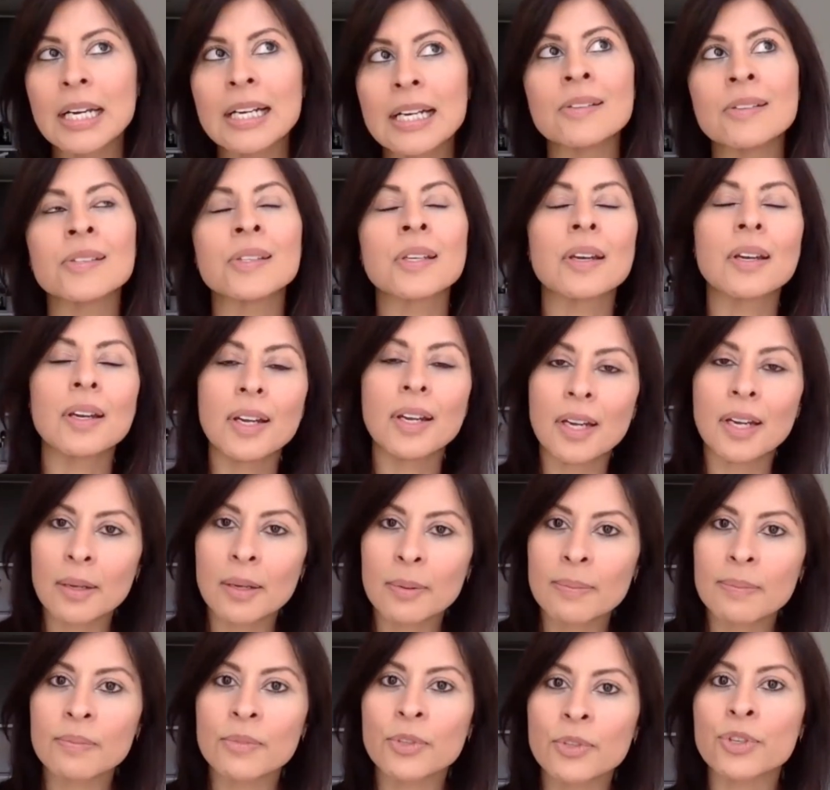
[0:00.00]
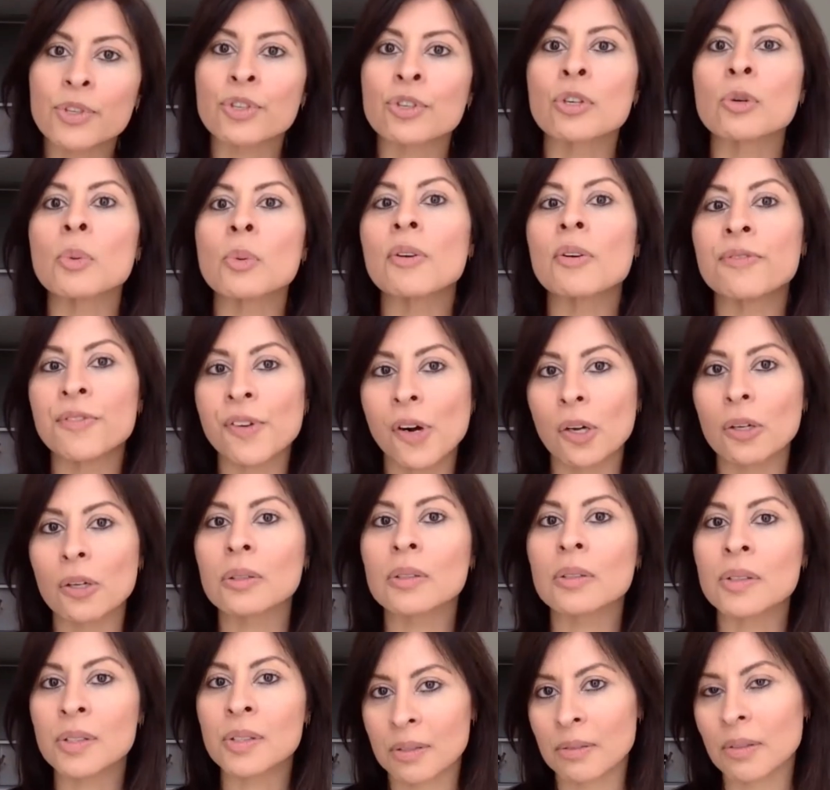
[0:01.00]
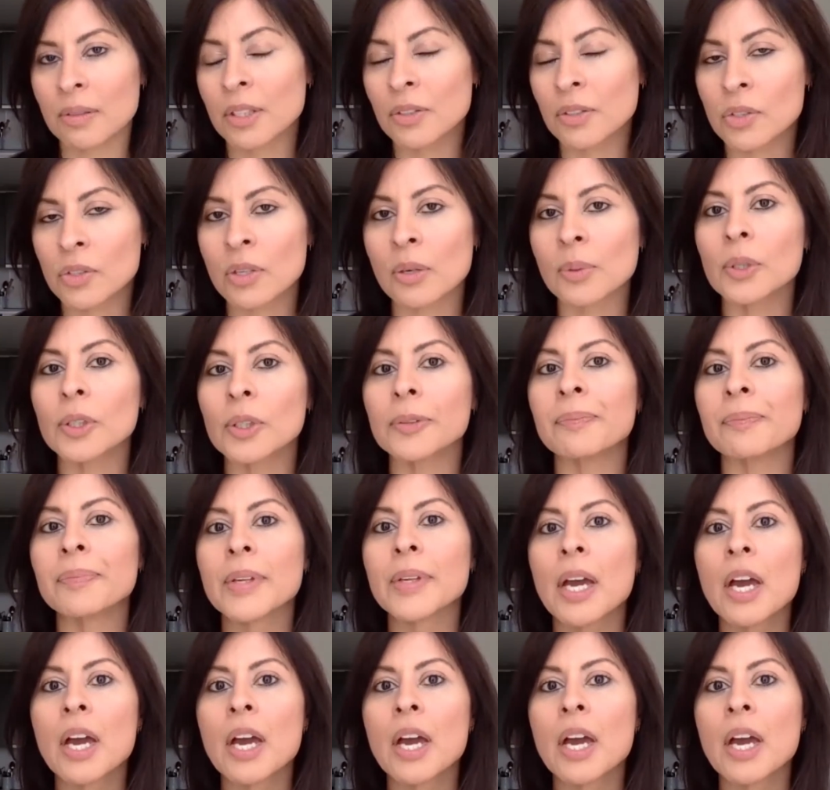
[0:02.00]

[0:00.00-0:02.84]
synonyms, true or false, and so on.